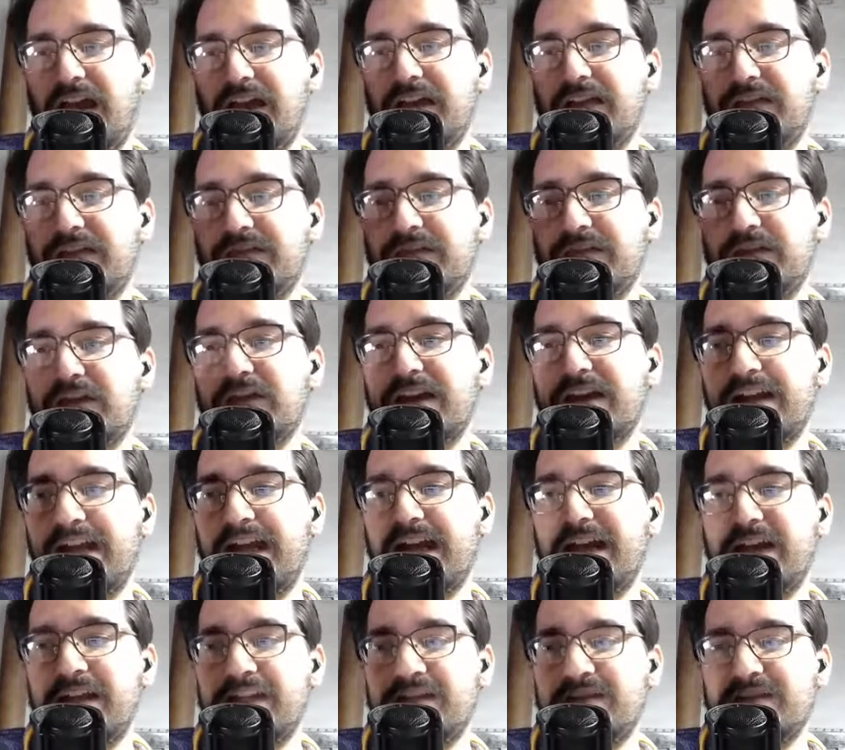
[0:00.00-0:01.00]
It felt like
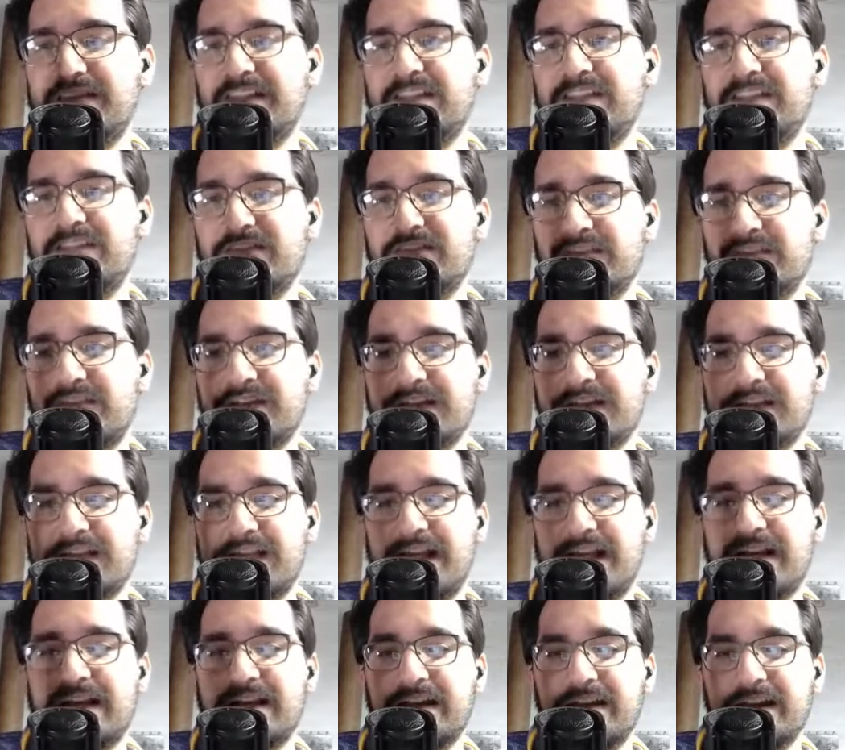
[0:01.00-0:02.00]
I could see this on an
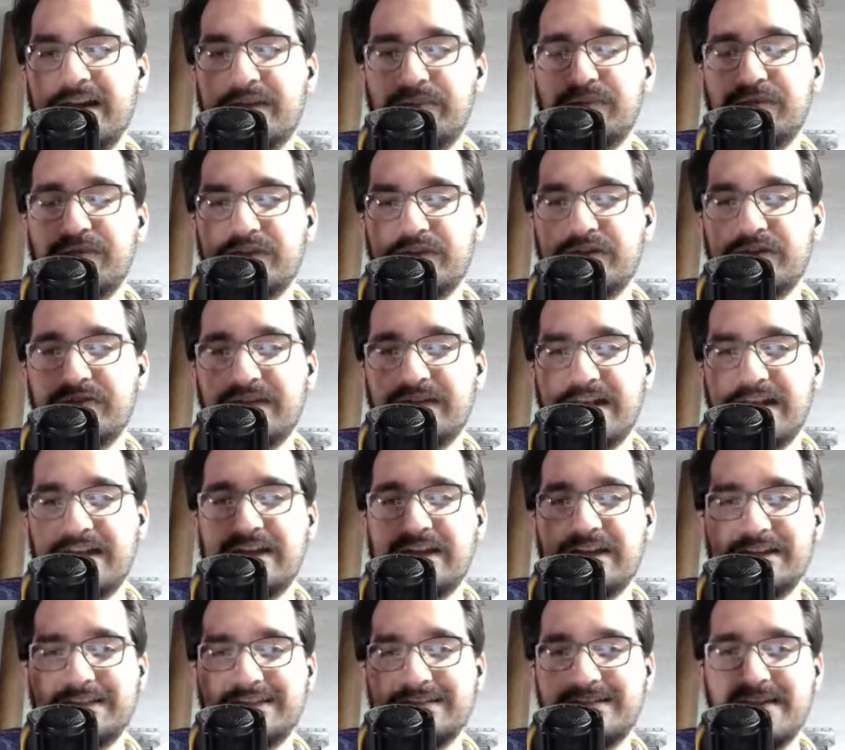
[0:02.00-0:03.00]
episode of
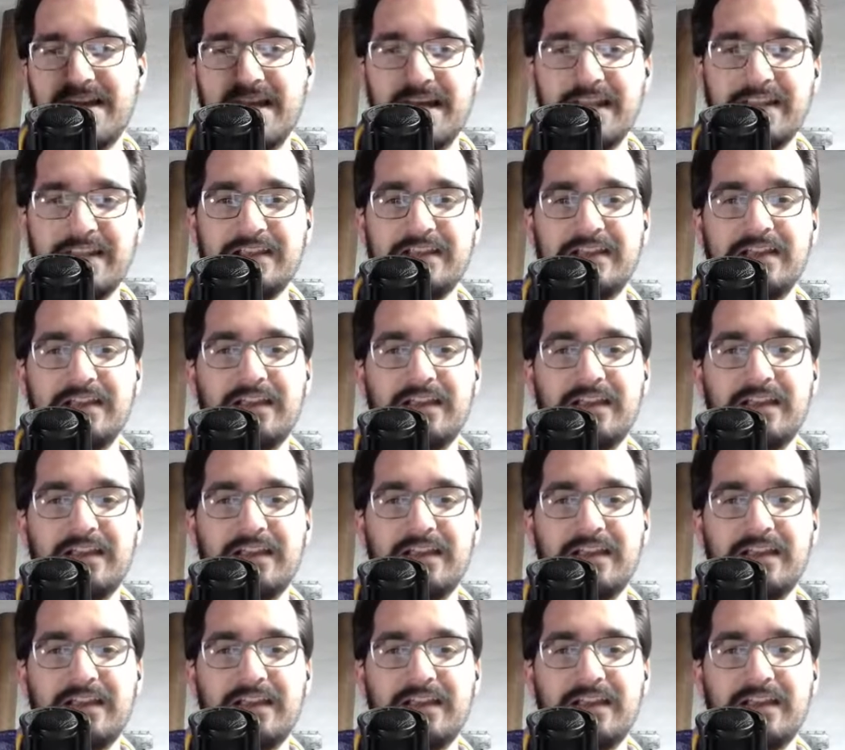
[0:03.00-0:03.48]
NXT